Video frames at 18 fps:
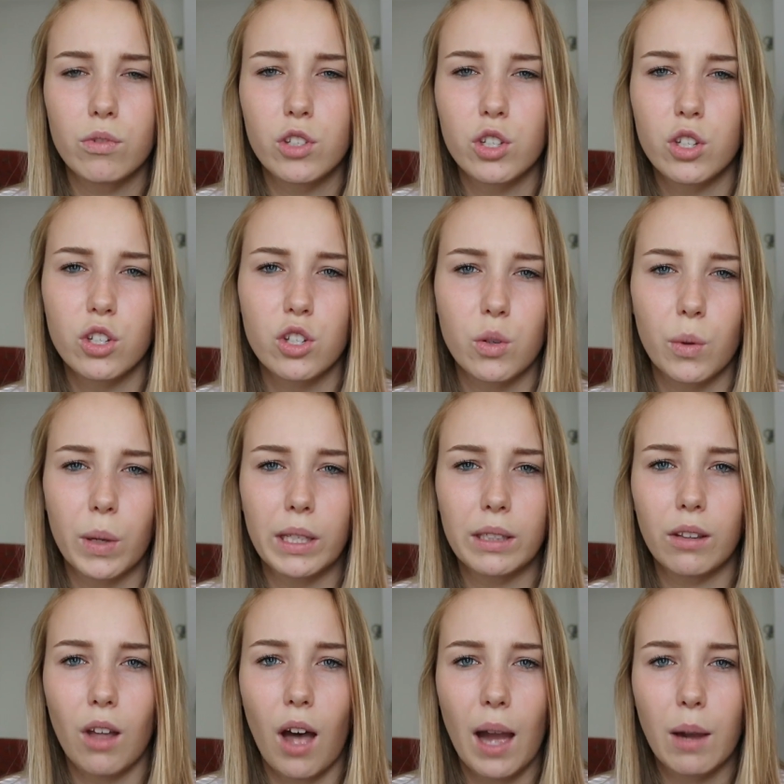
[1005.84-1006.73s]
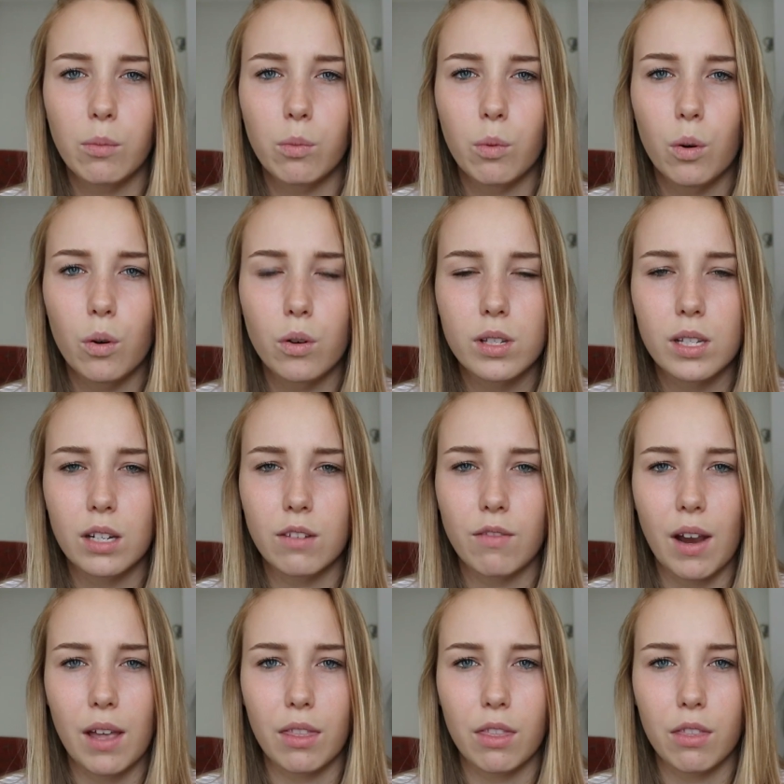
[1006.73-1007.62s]
just doing light walks at
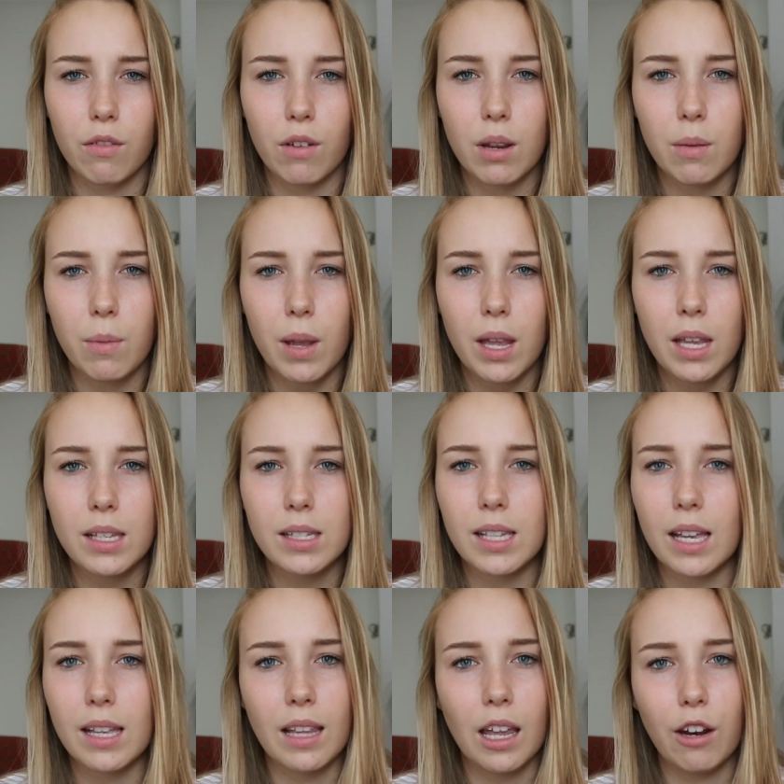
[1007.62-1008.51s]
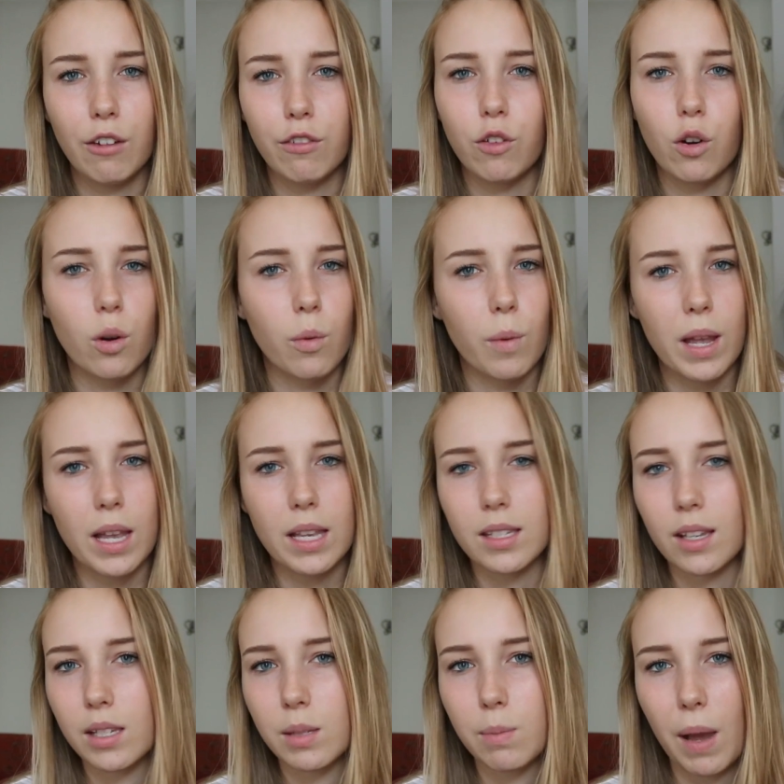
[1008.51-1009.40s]
around 3 weeks, and then at 4
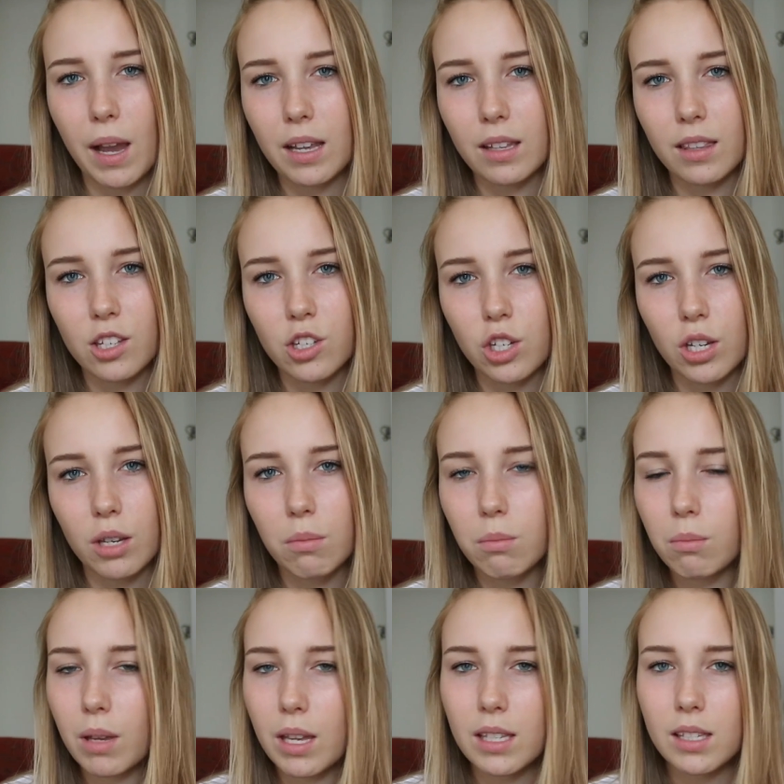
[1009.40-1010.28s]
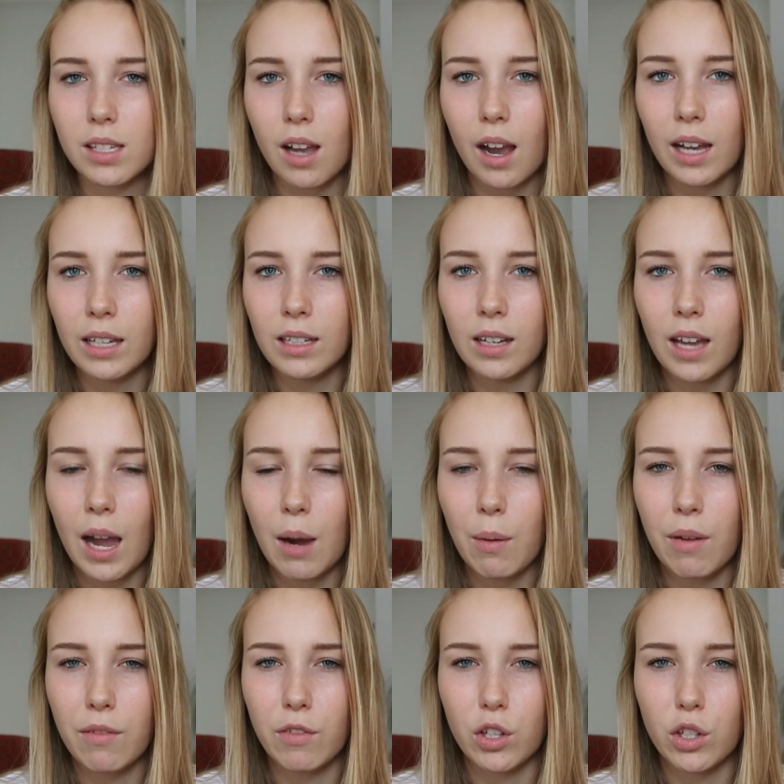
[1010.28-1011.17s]
weeks I was back at the gym. It's kind of
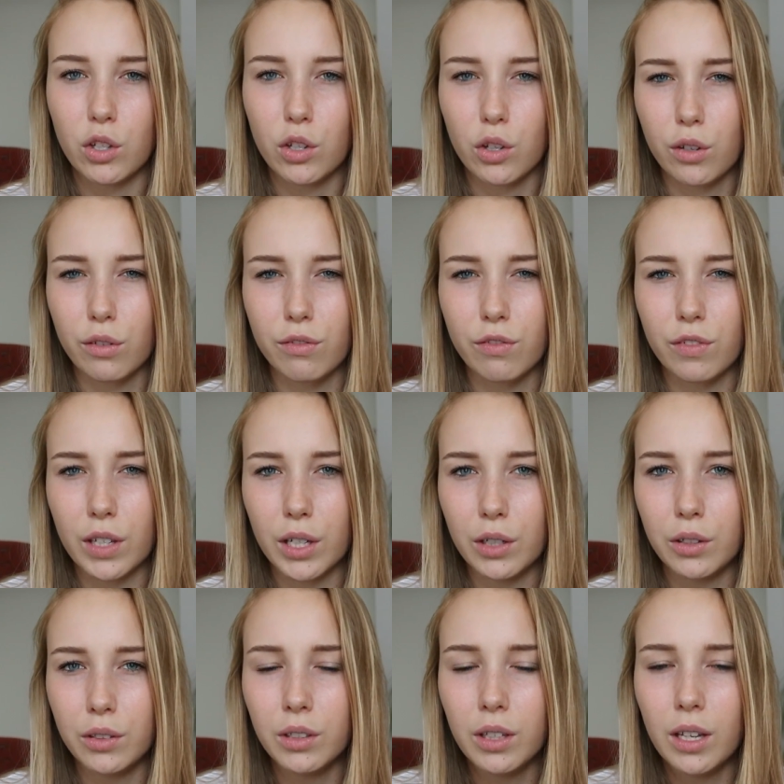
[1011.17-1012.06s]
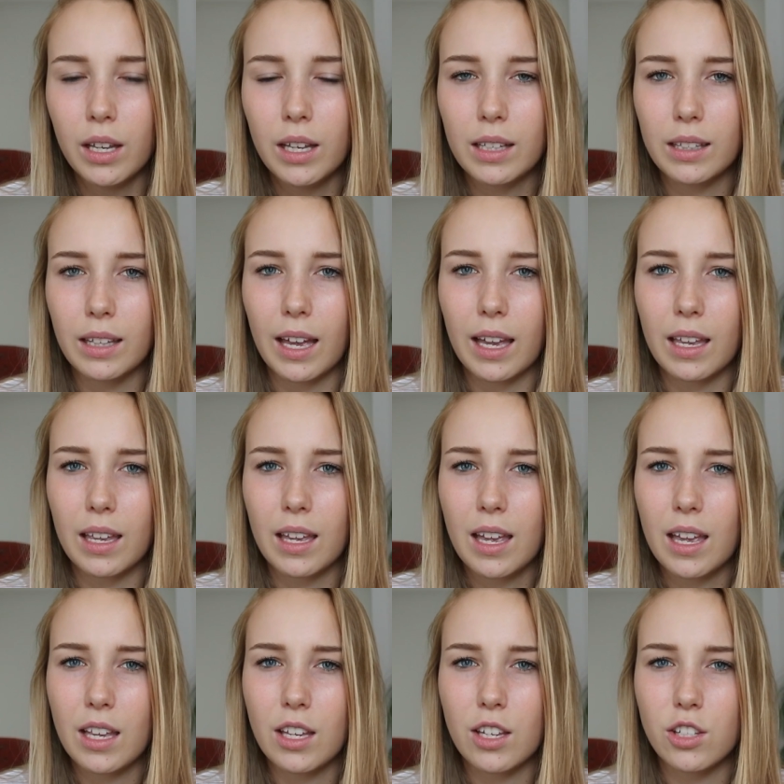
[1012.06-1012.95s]
however you feel. Like
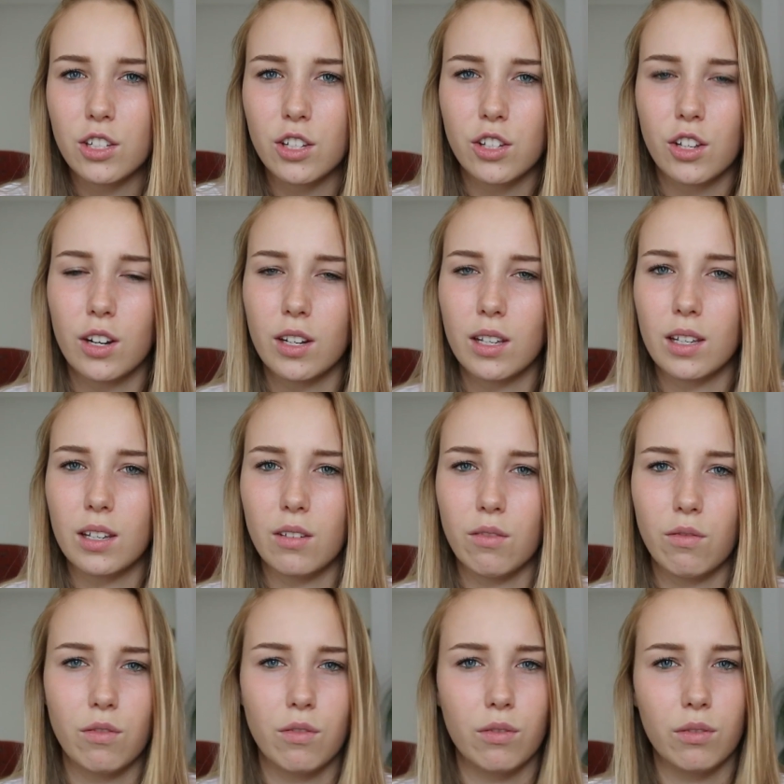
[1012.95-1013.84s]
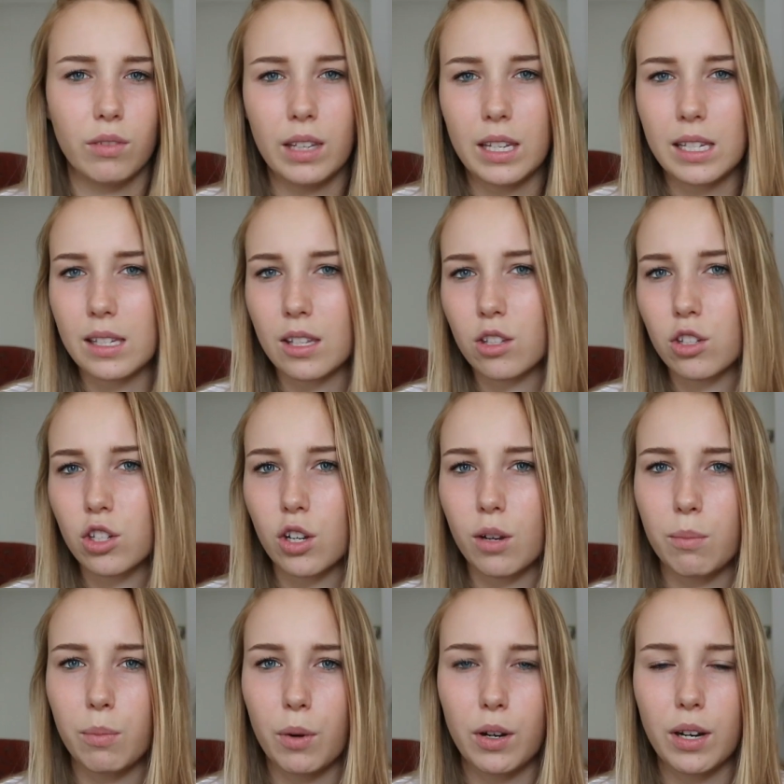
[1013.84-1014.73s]
you just got to listen to
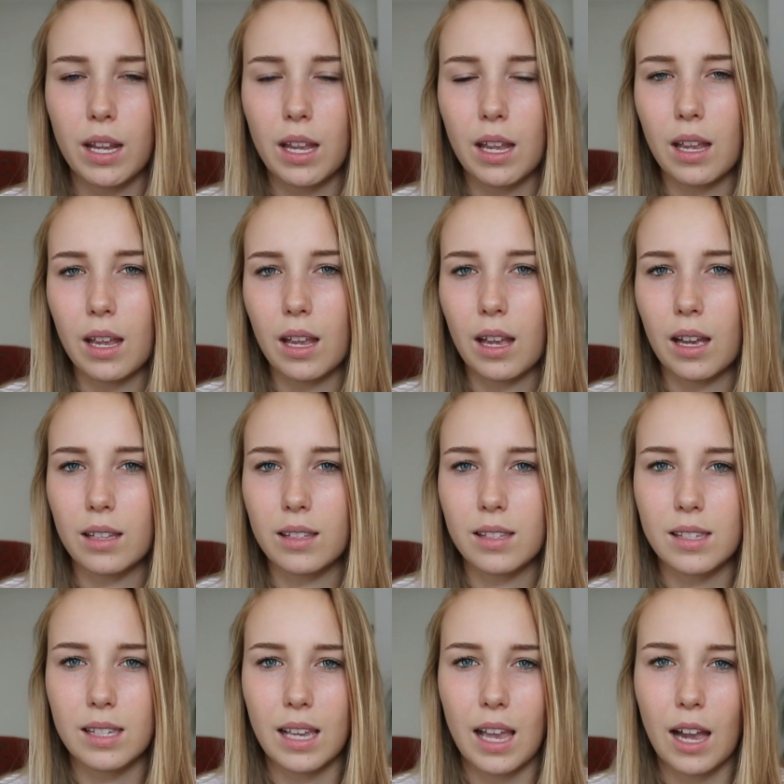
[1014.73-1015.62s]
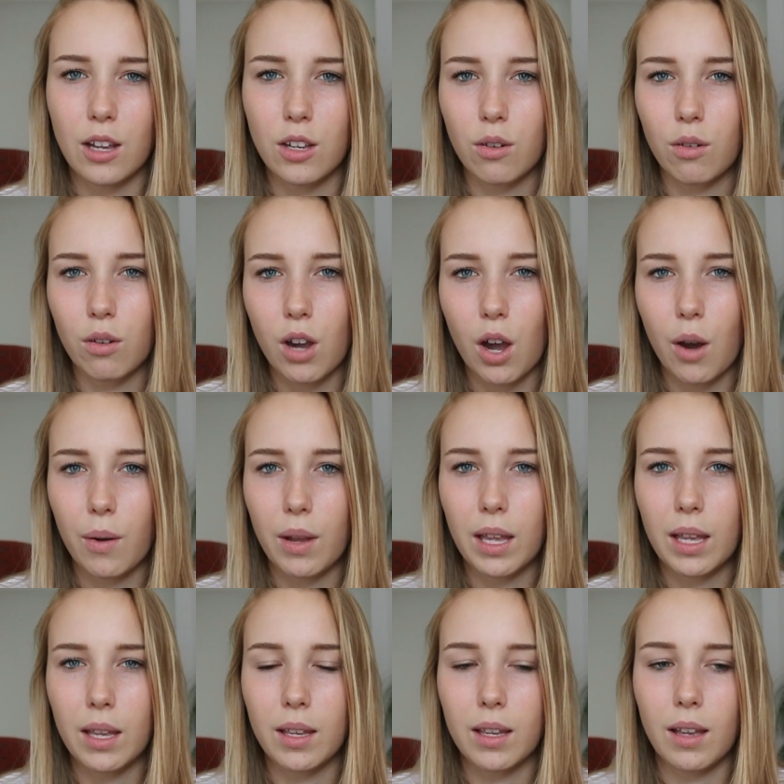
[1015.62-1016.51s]
your body and see how you're
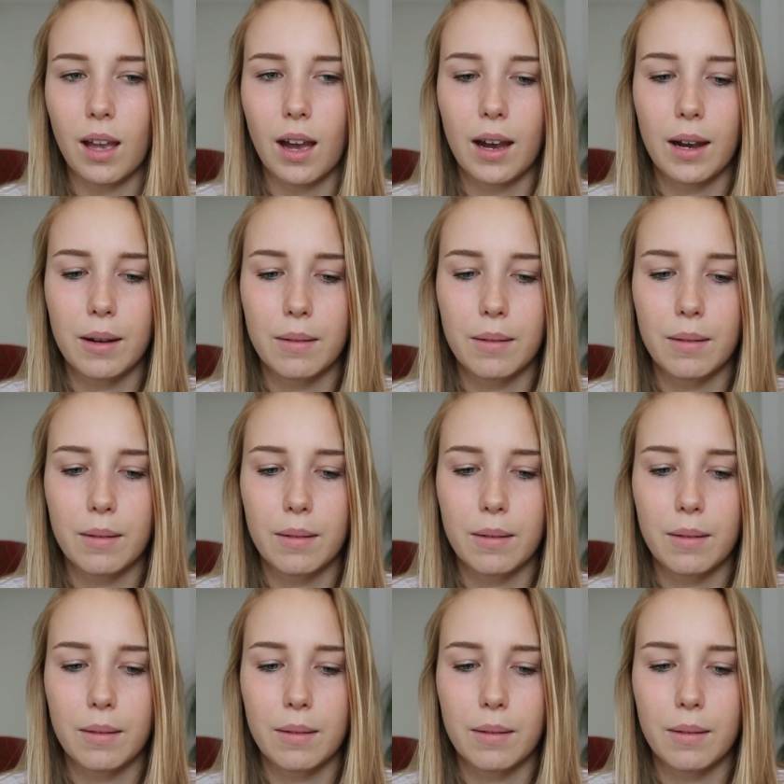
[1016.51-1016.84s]
going.